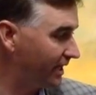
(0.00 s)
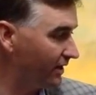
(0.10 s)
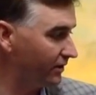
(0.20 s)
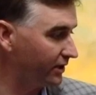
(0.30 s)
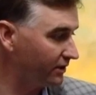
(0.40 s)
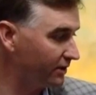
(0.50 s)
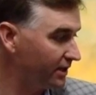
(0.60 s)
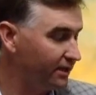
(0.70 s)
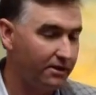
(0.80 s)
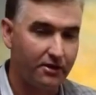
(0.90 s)

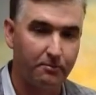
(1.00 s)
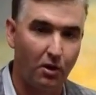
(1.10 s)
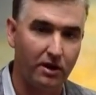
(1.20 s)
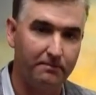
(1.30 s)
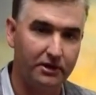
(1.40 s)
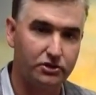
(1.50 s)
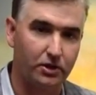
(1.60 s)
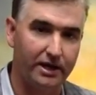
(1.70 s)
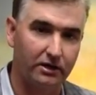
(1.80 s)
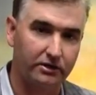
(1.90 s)
carrier, third-party
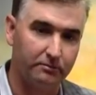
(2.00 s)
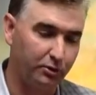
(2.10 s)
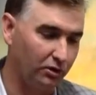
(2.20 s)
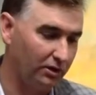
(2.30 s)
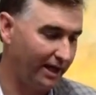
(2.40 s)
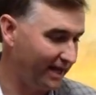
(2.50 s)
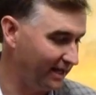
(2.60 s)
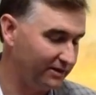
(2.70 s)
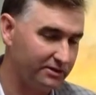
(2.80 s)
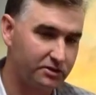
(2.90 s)
administrator could pull
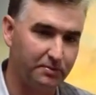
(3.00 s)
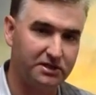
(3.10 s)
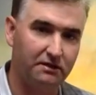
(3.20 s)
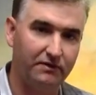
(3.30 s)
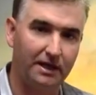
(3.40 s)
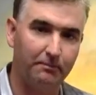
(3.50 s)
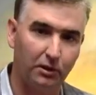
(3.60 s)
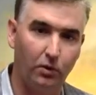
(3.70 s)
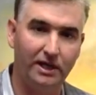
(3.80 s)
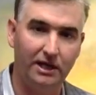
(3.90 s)
a specific
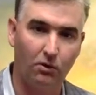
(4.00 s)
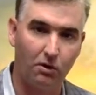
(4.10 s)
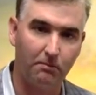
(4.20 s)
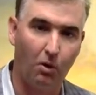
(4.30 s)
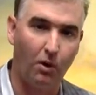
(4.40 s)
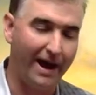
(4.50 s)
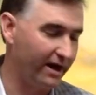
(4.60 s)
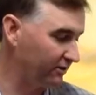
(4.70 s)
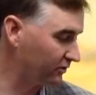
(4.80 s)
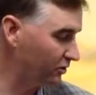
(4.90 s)
employee or more
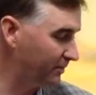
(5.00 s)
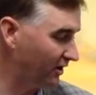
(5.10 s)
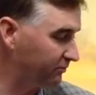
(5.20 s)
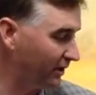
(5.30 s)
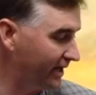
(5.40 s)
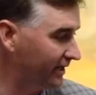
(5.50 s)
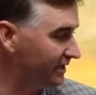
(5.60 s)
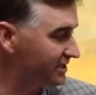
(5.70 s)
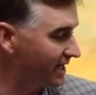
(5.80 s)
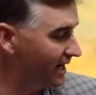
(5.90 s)
out of the group health plan
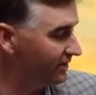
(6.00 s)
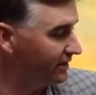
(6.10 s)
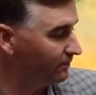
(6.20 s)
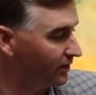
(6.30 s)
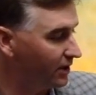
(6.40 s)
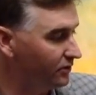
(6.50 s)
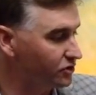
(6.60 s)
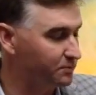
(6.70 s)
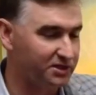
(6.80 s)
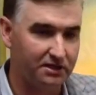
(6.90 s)
and assign them their
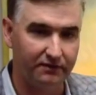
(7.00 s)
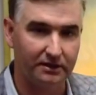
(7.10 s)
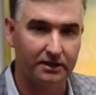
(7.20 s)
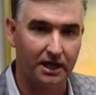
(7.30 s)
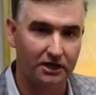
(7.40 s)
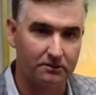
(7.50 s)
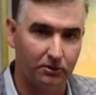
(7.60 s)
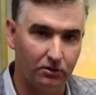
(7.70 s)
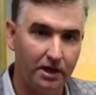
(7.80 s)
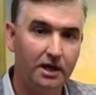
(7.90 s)
own specific
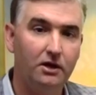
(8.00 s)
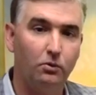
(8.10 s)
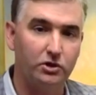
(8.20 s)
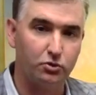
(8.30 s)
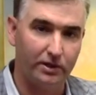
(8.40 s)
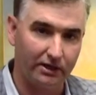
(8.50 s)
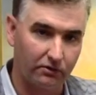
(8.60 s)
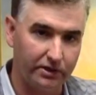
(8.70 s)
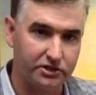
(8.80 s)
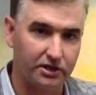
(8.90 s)
deductible, which would
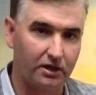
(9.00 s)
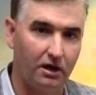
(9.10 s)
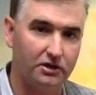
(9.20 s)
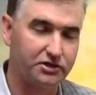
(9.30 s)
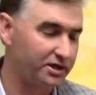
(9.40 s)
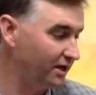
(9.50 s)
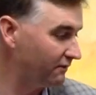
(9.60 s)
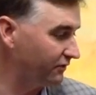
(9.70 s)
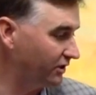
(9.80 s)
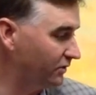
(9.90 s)
increase the cost
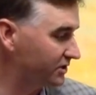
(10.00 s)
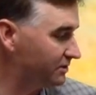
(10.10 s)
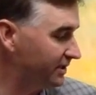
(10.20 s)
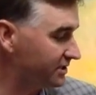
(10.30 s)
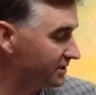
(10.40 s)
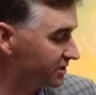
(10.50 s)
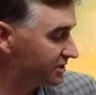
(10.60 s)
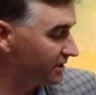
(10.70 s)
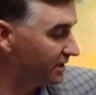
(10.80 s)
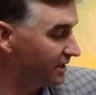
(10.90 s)
for you as the
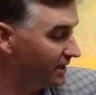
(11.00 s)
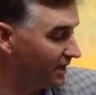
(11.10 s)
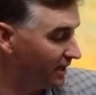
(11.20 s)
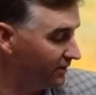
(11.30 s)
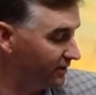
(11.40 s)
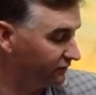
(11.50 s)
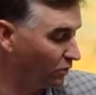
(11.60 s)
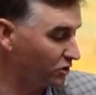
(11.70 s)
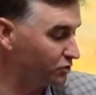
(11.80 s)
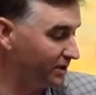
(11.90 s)
business. And then,
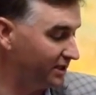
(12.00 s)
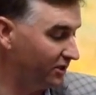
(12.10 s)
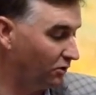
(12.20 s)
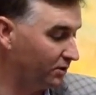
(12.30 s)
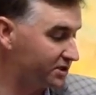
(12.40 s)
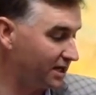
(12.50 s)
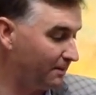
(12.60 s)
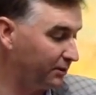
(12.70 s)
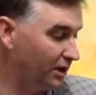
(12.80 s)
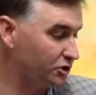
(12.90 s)
of course, we deal with
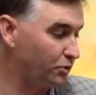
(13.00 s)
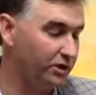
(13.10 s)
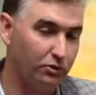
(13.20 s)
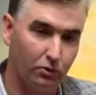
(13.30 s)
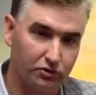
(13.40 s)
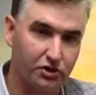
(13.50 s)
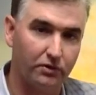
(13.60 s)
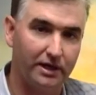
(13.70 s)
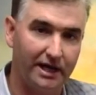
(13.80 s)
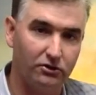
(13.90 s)
stop-loss renewals
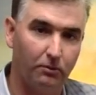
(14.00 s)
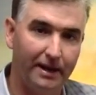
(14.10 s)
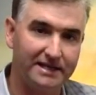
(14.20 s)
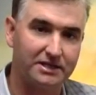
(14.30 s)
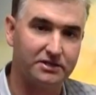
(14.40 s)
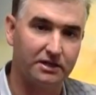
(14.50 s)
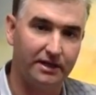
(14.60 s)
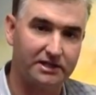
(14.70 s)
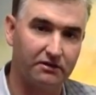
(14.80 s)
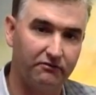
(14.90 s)
on an annual basis,
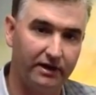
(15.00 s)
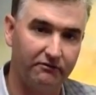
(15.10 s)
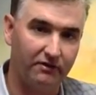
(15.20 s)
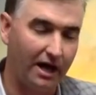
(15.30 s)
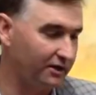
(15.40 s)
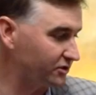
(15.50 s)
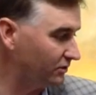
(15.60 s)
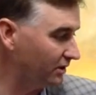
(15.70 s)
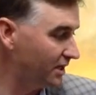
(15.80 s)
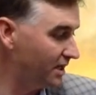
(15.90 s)
and that's a very
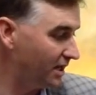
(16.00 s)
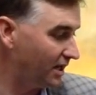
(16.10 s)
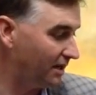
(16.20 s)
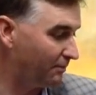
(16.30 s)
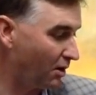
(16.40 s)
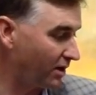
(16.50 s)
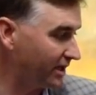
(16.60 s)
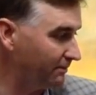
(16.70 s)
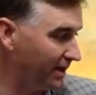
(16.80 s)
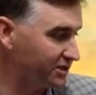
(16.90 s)
volatile
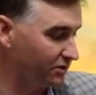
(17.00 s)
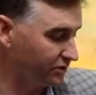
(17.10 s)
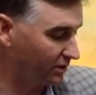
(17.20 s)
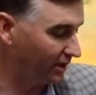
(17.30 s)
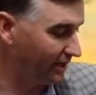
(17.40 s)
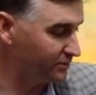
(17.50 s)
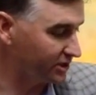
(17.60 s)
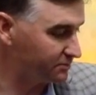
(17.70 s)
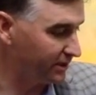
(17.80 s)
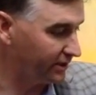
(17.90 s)
market based on your
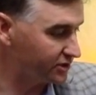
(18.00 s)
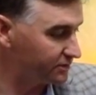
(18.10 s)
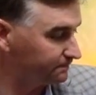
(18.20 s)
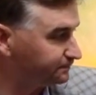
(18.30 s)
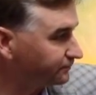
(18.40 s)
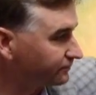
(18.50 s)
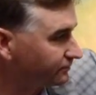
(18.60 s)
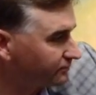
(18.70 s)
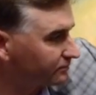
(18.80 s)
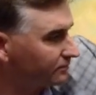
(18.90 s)
claims experience.
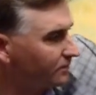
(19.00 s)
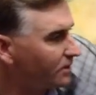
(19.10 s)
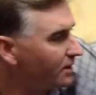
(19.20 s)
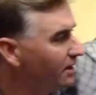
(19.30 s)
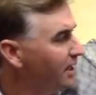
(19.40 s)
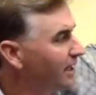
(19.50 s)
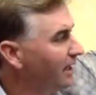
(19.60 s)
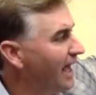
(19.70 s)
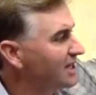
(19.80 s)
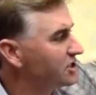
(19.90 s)

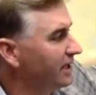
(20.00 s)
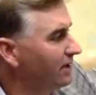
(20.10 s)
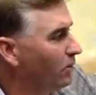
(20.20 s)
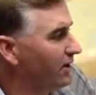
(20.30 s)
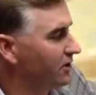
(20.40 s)
Lastly, and